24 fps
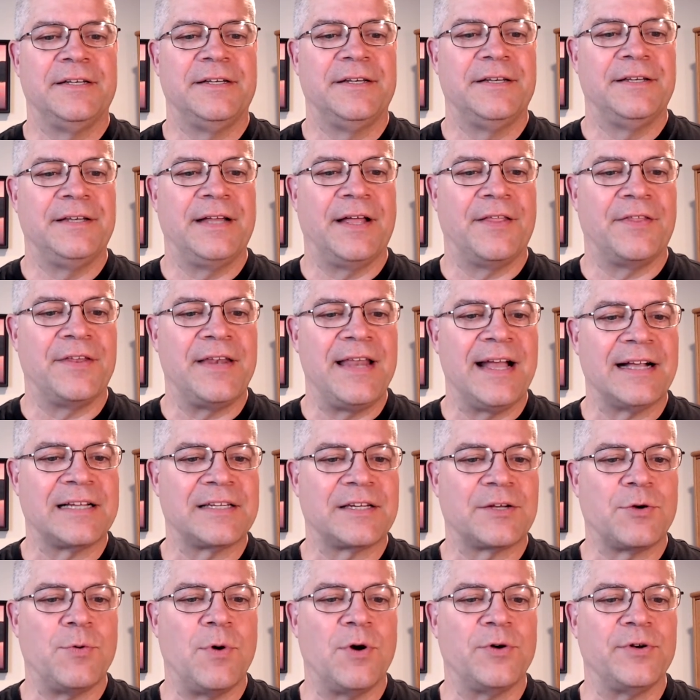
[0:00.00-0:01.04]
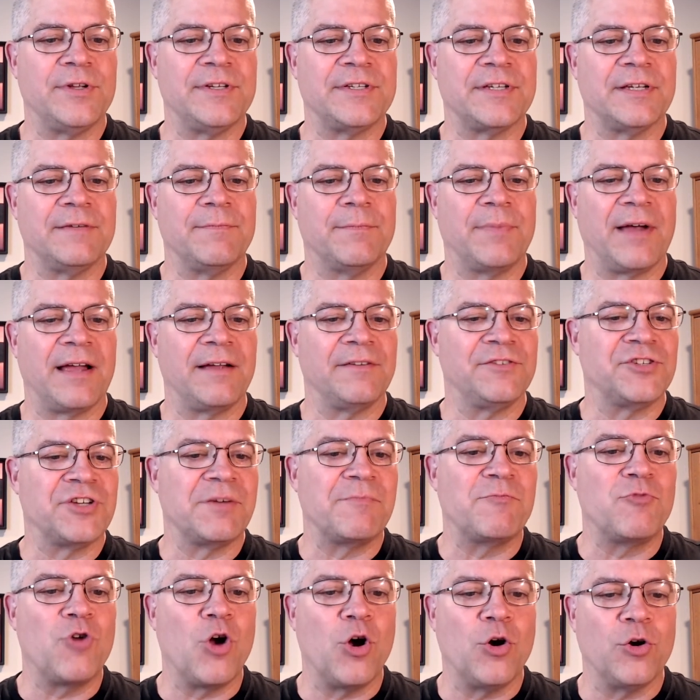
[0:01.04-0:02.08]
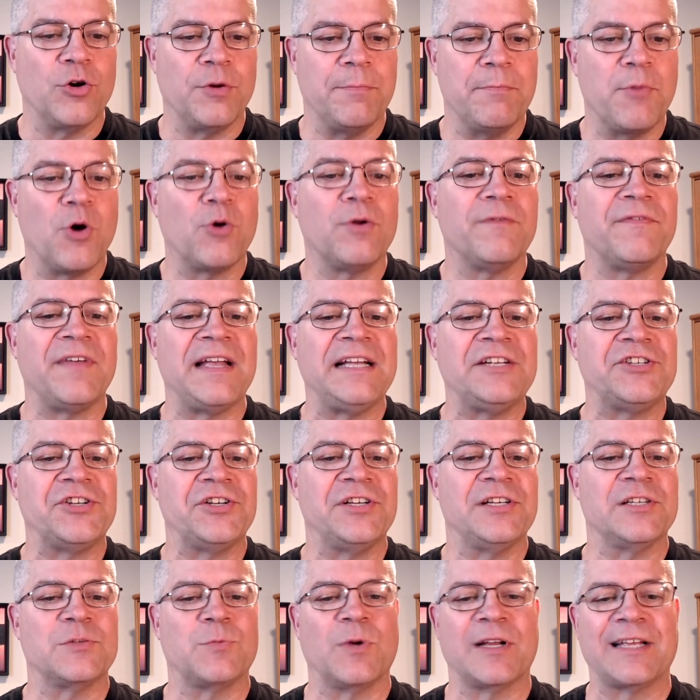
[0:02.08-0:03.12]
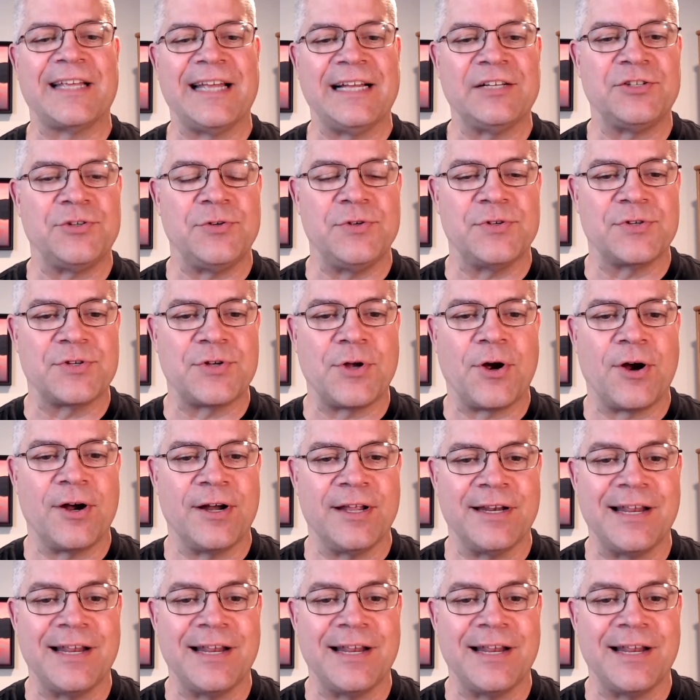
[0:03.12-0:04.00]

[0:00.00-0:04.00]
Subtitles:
Now, the next quote is by Jim Rohn. "Motivation is what gets you started.